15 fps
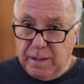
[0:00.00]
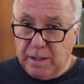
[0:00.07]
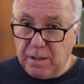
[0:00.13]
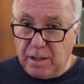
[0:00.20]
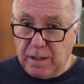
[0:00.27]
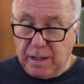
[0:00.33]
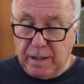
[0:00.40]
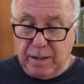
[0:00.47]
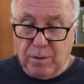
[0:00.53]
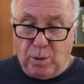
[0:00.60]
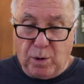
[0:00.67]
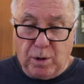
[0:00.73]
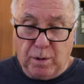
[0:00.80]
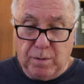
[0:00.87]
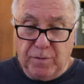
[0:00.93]
Italy
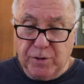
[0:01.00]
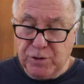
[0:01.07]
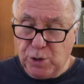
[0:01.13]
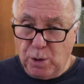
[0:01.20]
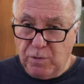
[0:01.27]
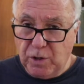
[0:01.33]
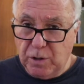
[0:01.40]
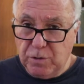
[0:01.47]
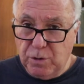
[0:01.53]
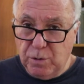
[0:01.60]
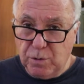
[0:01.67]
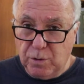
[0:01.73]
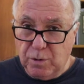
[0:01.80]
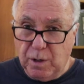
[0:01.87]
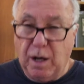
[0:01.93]
or the Soviet
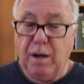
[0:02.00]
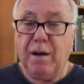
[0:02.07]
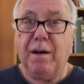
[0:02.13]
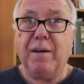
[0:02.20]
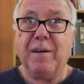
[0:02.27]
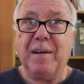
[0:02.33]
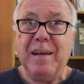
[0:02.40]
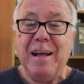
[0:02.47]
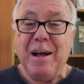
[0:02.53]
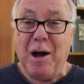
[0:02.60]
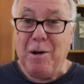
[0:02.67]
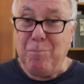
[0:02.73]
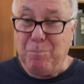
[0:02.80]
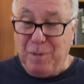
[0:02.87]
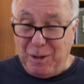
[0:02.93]
Union.
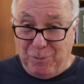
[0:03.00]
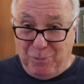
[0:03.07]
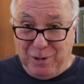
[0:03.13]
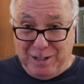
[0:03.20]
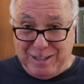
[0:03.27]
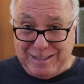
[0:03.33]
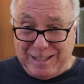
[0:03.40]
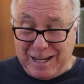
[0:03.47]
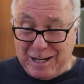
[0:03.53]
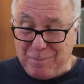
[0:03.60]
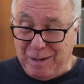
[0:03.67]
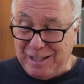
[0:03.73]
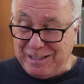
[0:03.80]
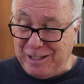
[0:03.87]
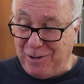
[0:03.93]
I'm really
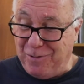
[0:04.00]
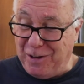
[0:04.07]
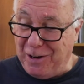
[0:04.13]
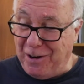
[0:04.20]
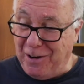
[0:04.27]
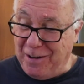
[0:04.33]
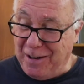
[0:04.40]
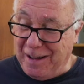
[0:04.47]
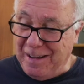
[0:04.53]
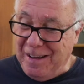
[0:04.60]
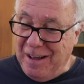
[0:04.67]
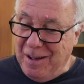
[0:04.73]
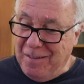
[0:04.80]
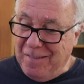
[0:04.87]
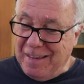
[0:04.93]
dating myself there, aren't I?
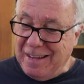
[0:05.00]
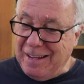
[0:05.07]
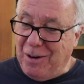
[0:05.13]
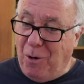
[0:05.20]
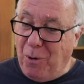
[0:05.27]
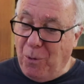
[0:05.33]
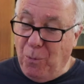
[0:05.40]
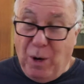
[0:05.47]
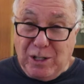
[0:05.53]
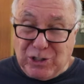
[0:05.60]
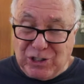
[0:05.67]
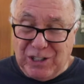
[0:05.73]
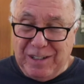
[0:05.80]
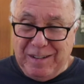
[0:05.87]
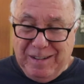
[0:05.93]
Or
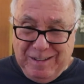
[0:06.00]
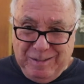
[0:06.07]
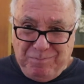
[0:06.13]
Russia,